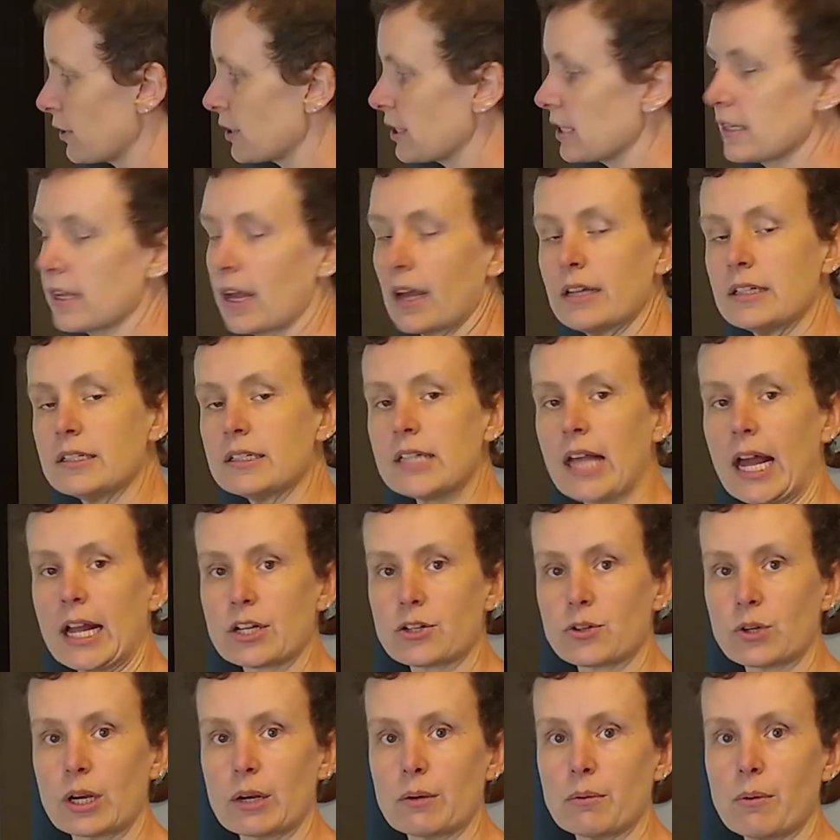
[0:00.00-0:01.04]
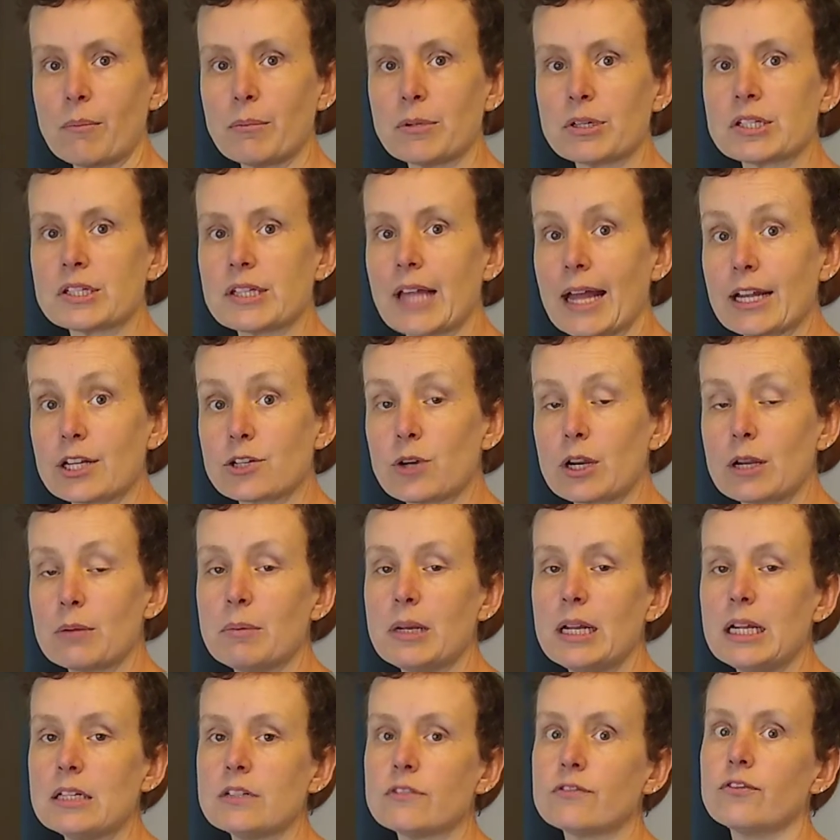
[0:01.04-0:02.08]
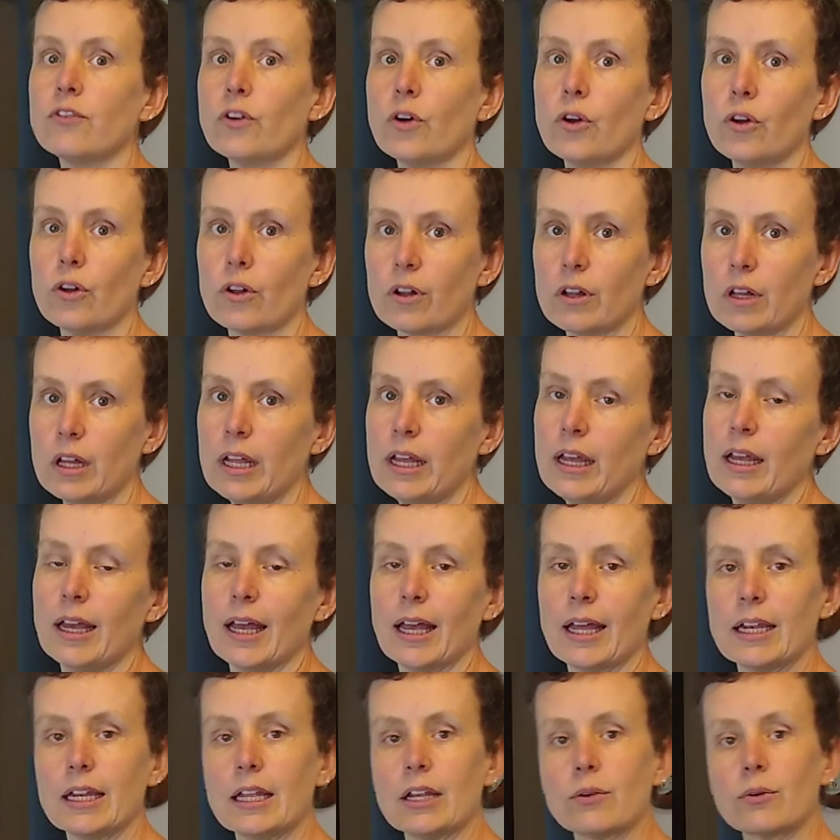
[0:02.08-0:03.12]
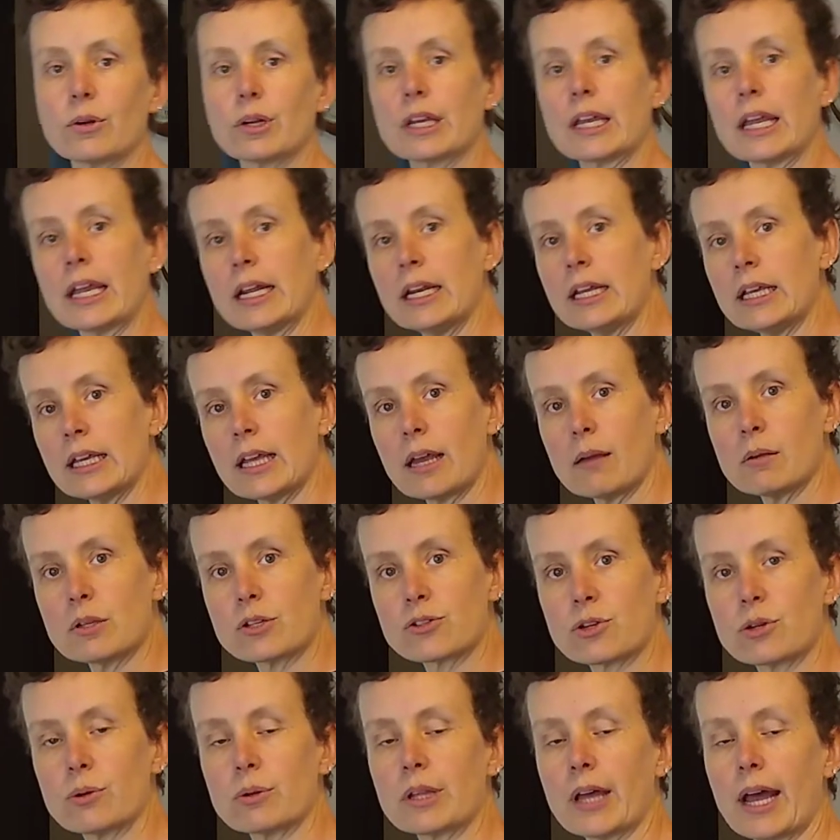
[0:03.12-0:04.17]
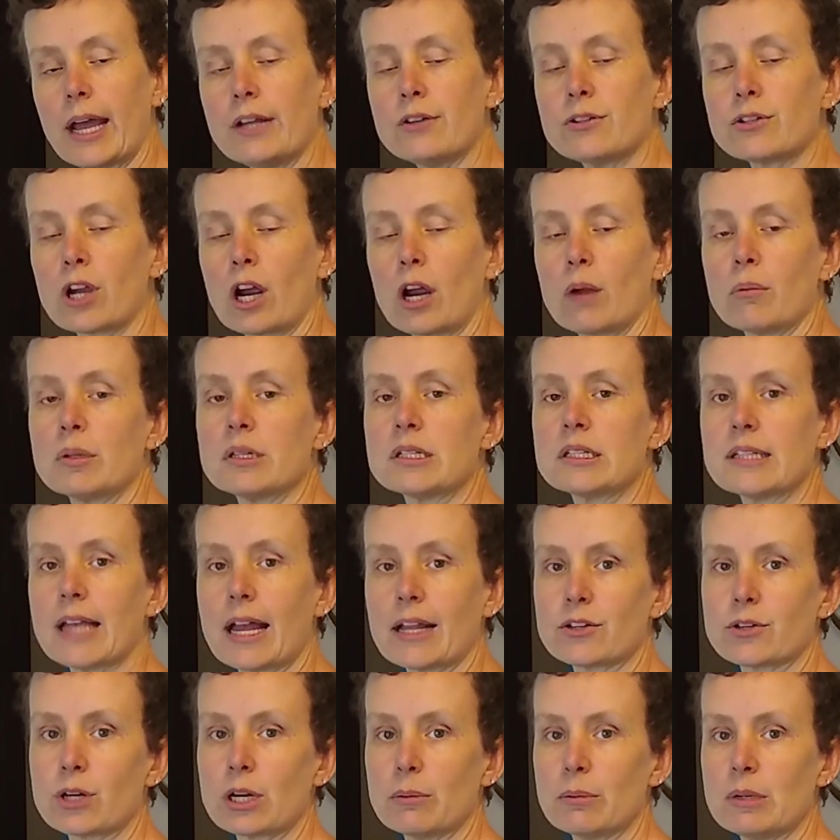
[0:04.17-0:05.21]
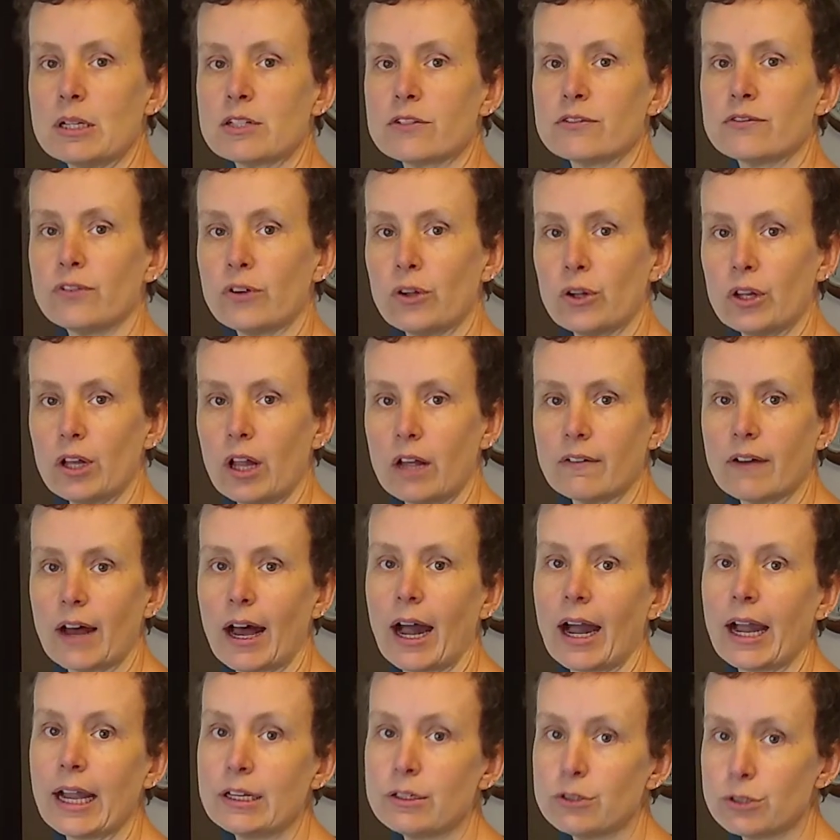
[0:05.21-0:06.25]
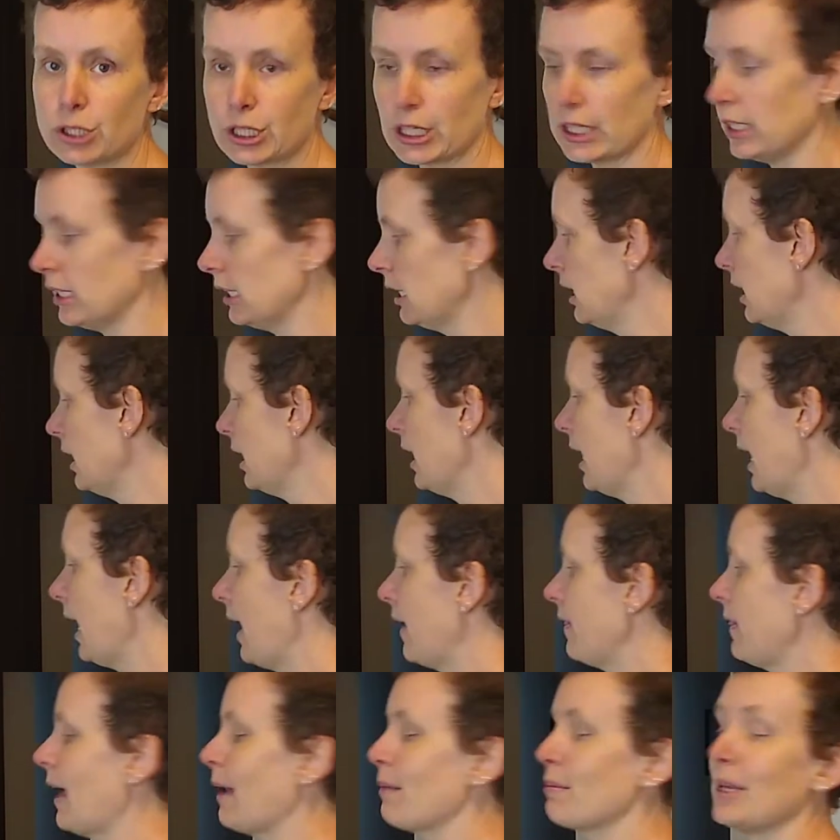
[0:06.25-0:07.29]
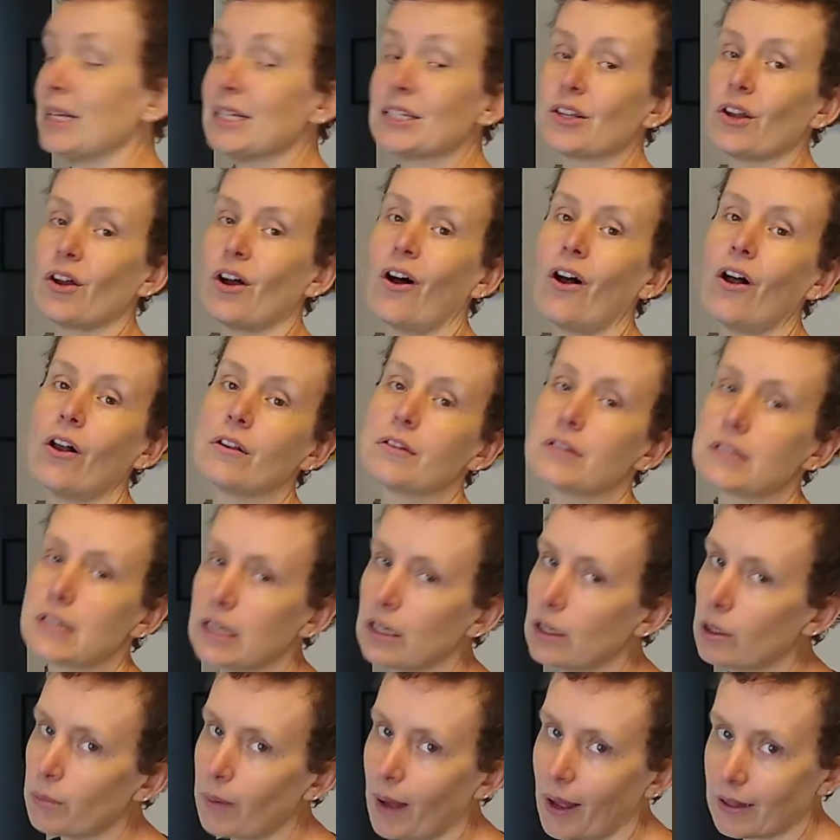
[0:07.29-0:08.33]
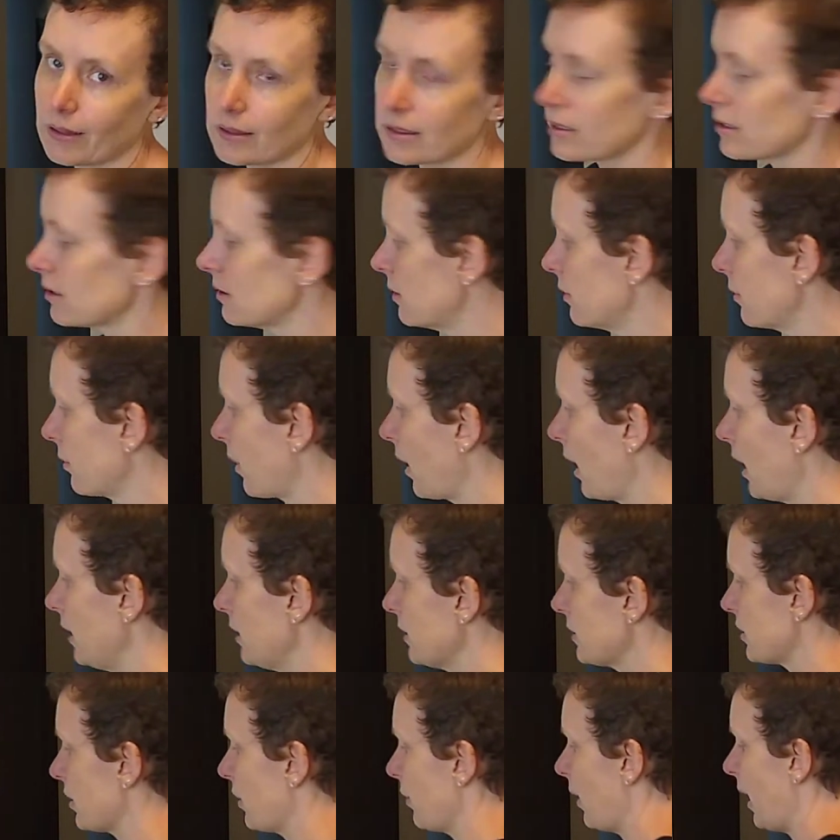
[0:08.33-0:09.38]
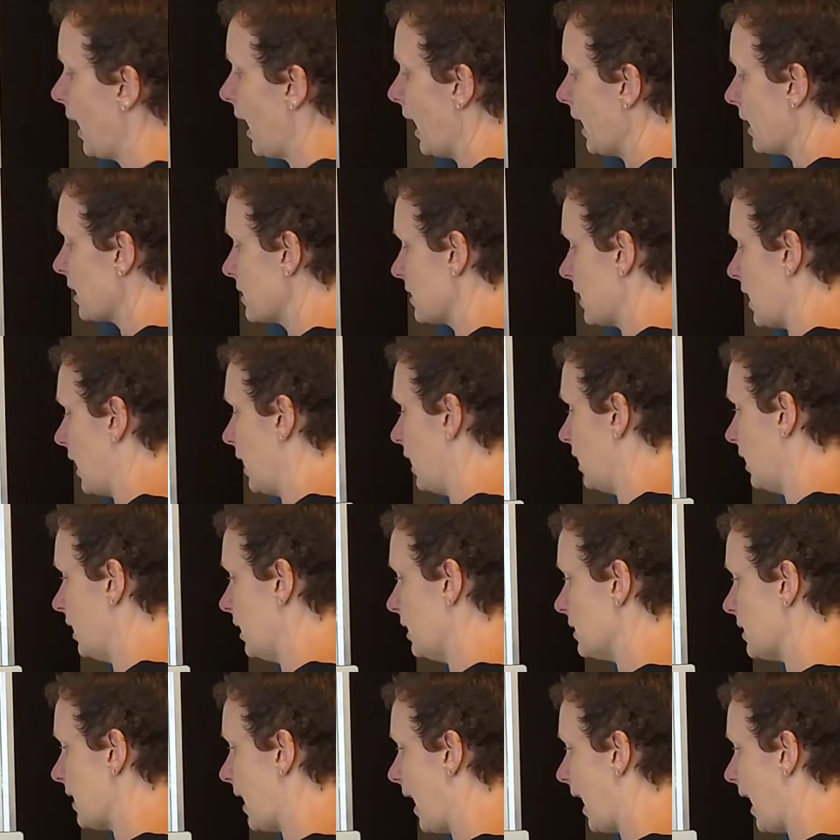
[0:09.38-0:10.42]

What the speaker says: versus unsaturated. Remember, saturated means full. And in organic chemistry with hydrocarbons, saturated means full of hydrogen. And that means all single bonds. Okay, so hexane is